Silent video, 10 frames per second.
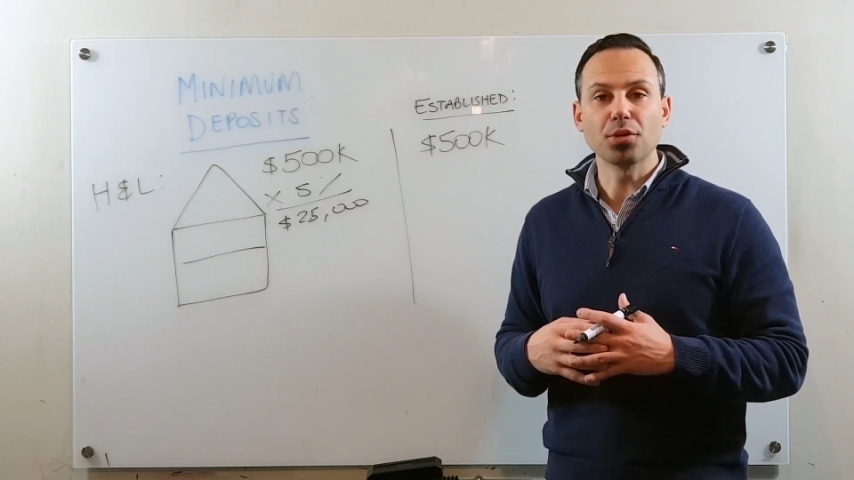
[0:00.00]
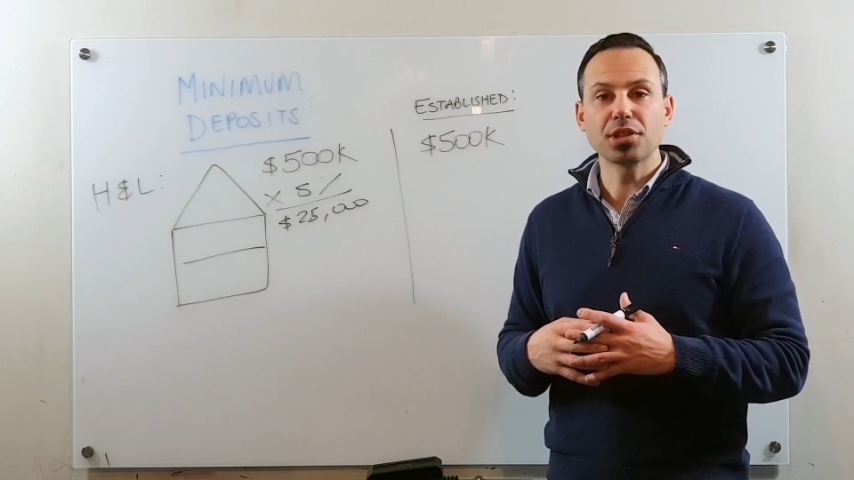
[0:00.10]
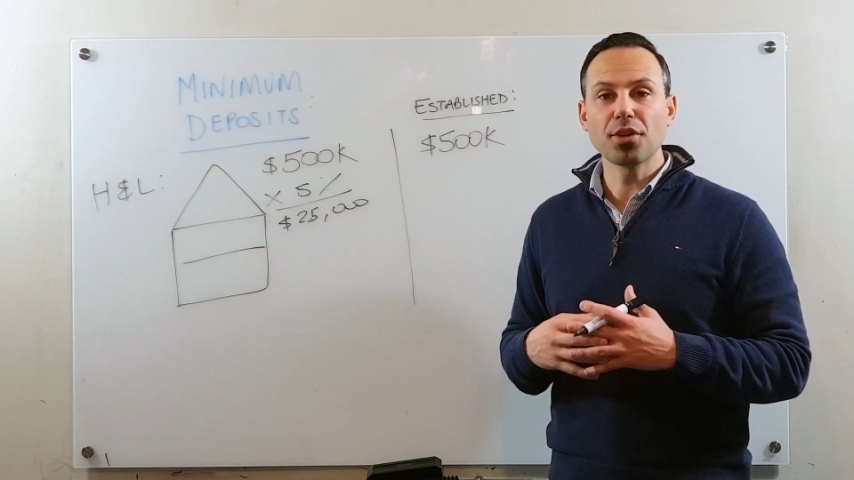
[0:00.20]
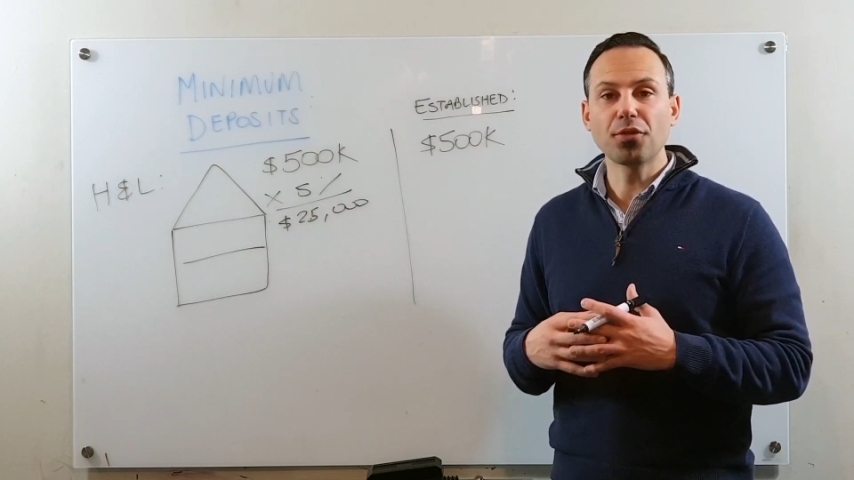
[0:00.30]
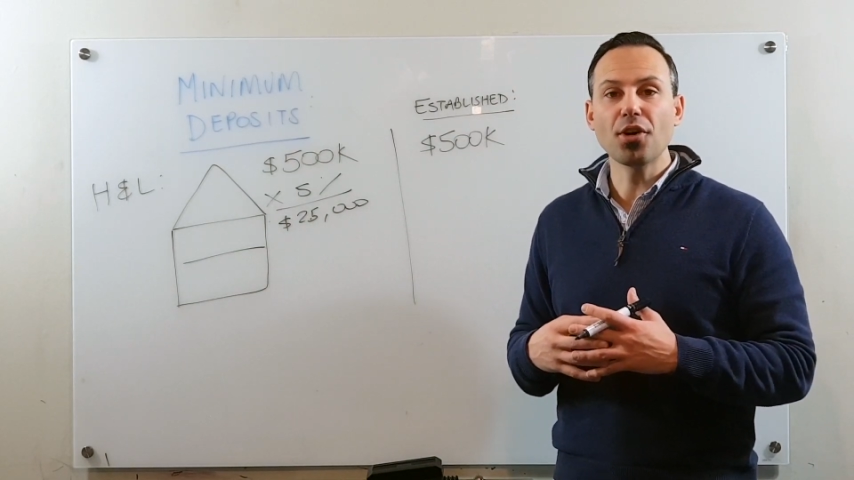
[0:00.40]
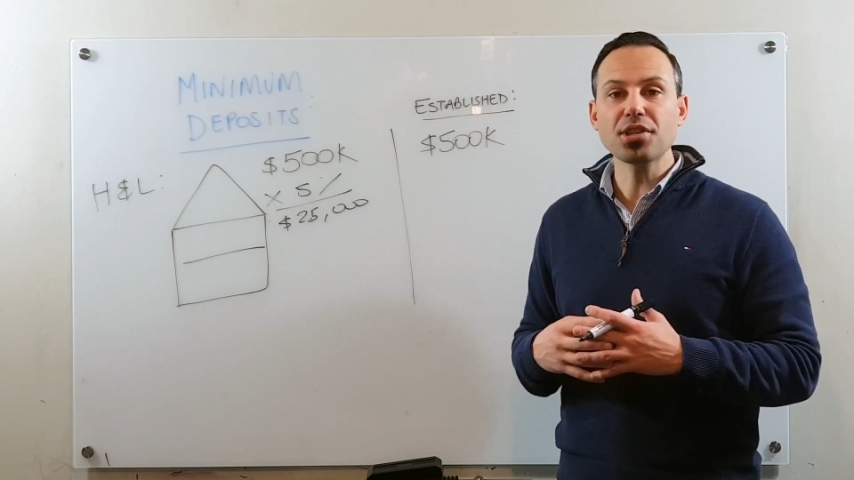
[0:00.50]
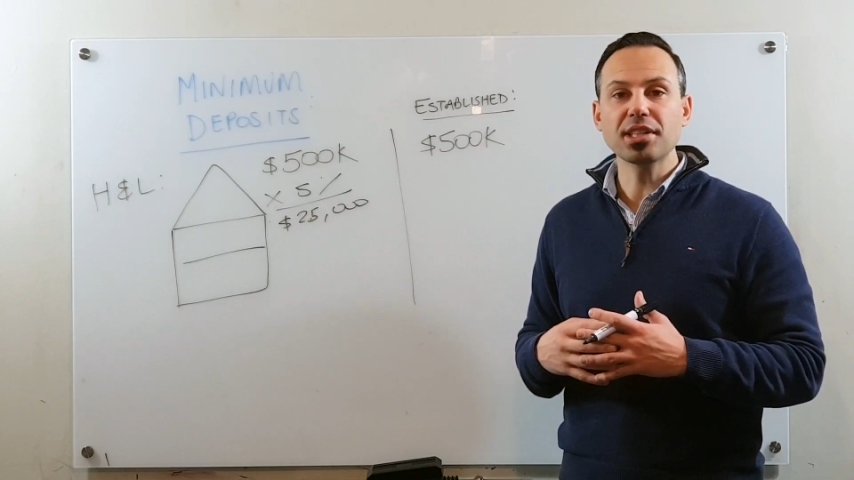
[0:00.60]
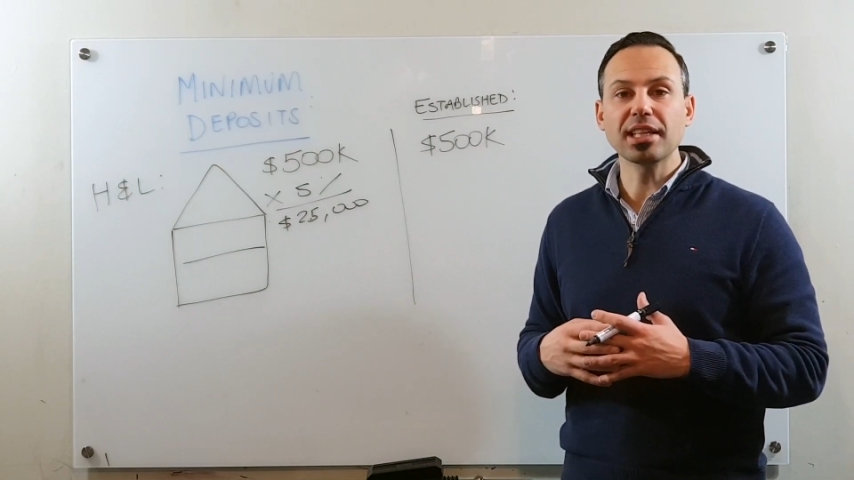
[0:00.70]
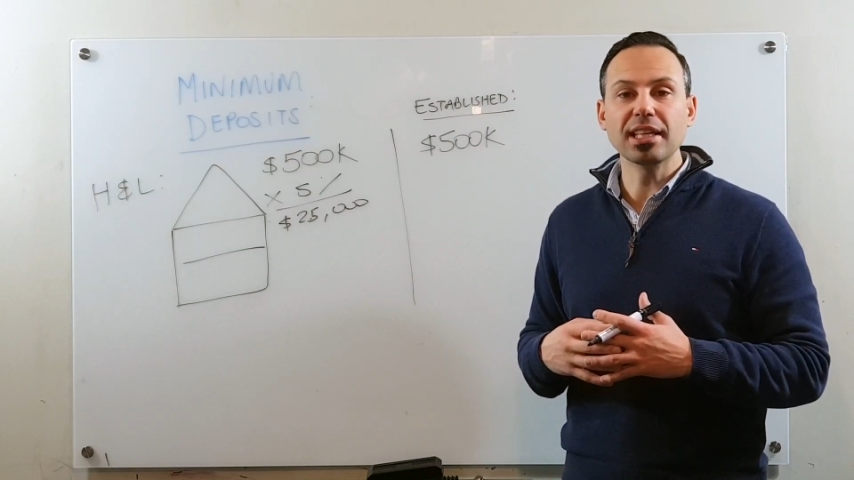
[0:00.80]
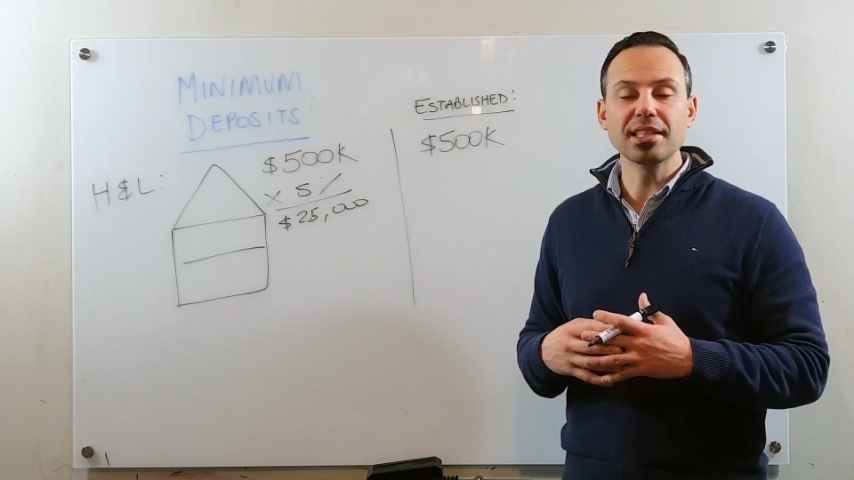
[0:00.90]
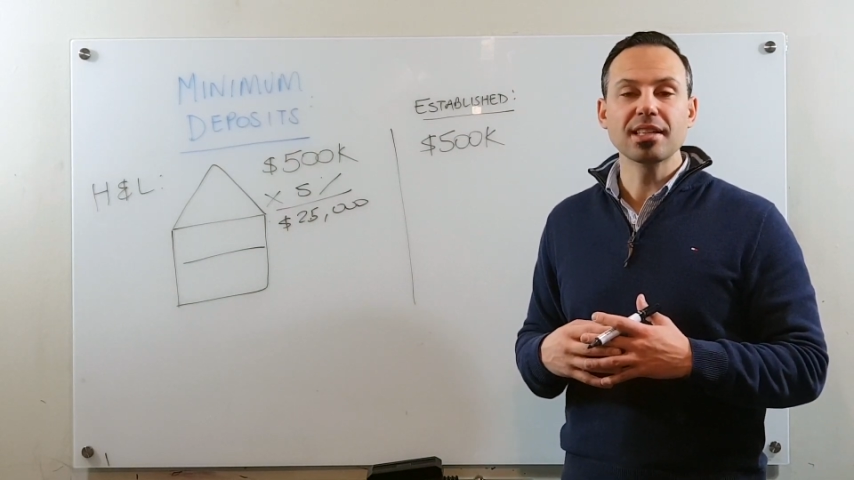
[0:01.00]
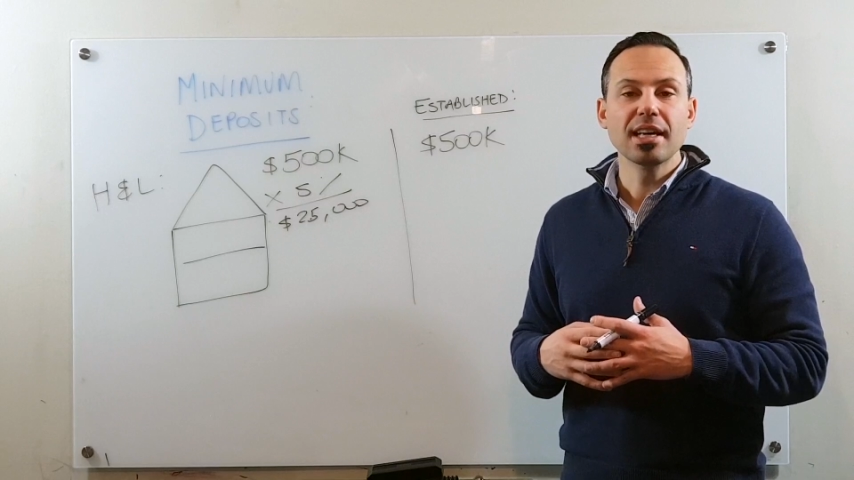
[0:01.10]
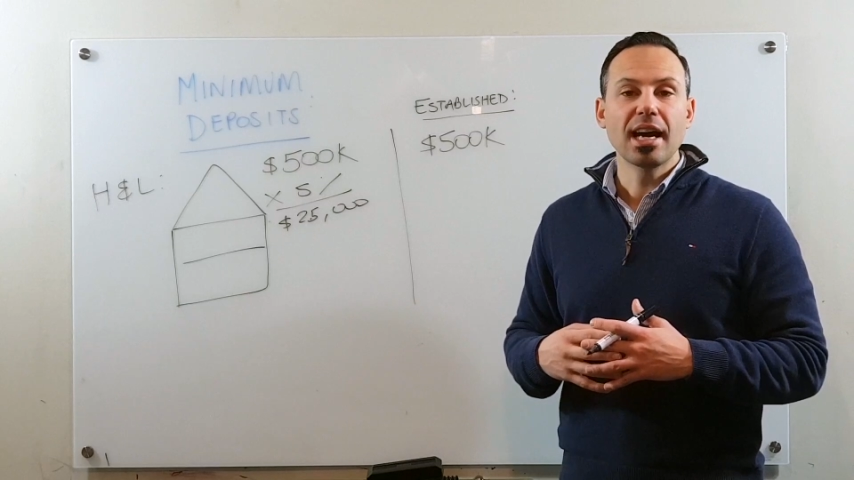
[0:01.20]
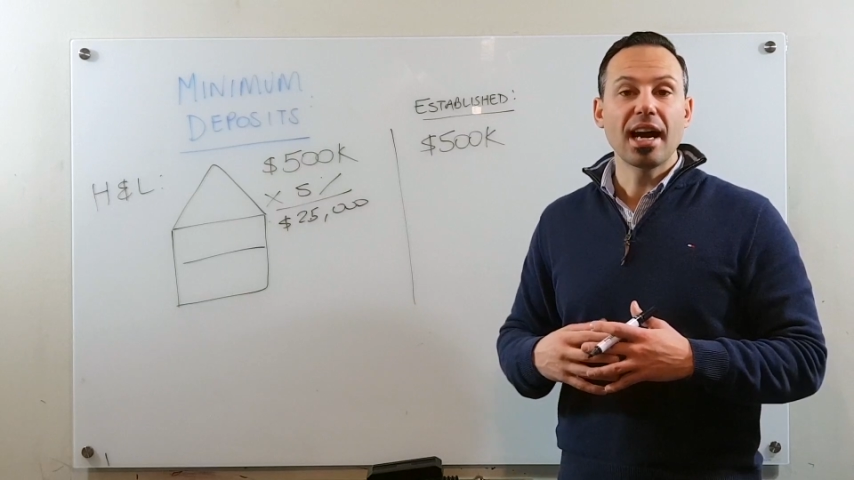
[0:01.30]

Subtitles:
So the first thing is